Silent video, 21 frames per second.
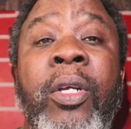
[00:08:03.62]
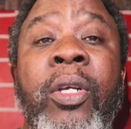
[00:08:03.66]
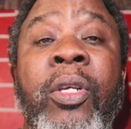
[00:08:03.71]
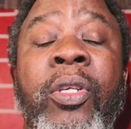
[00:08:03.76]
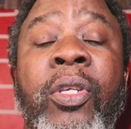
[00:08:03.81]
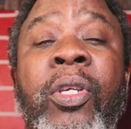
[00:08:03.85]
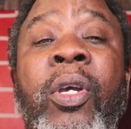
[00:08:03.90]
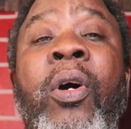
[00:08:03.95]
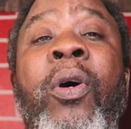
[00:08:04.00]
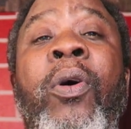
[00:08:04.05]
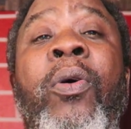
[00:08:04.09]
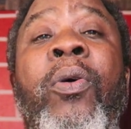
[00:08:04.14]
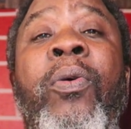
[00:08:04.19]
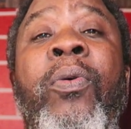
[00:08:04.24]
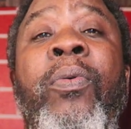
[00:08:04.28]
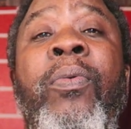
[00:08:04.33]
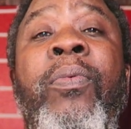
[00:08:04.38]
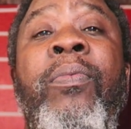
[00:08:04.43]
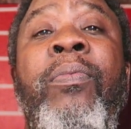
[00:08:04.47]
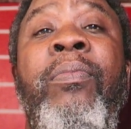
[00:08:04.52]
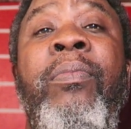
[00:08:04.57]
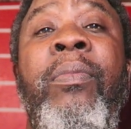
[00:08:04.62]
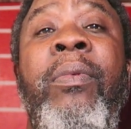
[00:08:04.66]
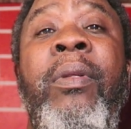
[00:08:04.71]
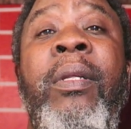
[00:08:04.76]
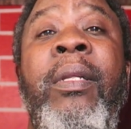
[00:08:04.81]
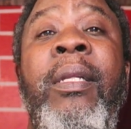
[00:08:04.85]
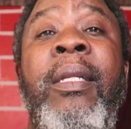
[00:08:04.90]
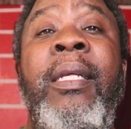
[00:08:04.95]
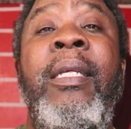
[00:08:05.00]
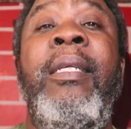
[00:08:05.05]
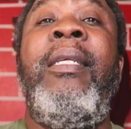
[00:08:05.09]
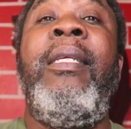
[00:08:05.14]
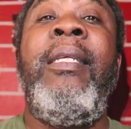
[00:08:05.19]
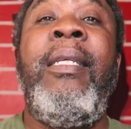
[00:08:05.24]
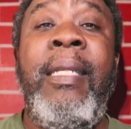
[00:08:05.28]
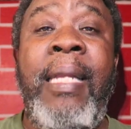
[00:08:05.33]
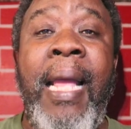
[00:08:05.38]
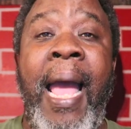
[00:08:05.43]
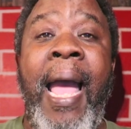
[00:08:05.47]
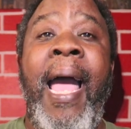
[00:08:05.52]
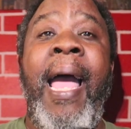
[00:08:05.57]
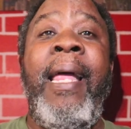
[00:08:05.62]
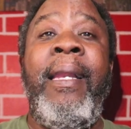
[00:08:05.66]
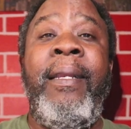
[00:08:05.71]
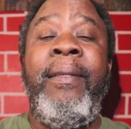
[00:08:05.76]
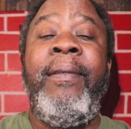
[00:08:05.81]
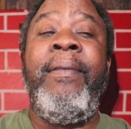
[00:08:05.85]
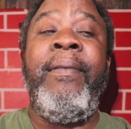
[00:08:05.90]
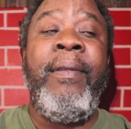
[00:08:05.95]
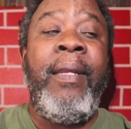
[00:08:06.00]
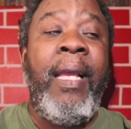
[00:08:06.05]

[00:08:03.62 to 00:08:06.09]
So this is that,